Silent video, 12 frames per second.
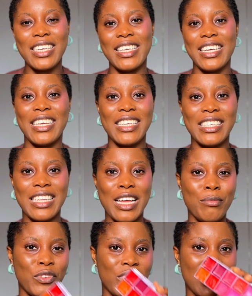Yes,
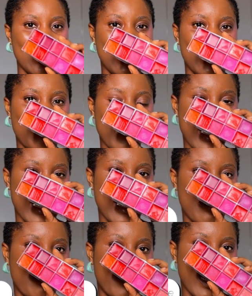I'm using this my
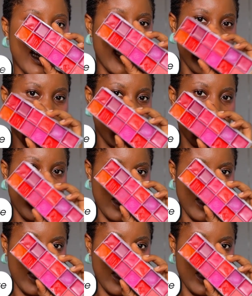palette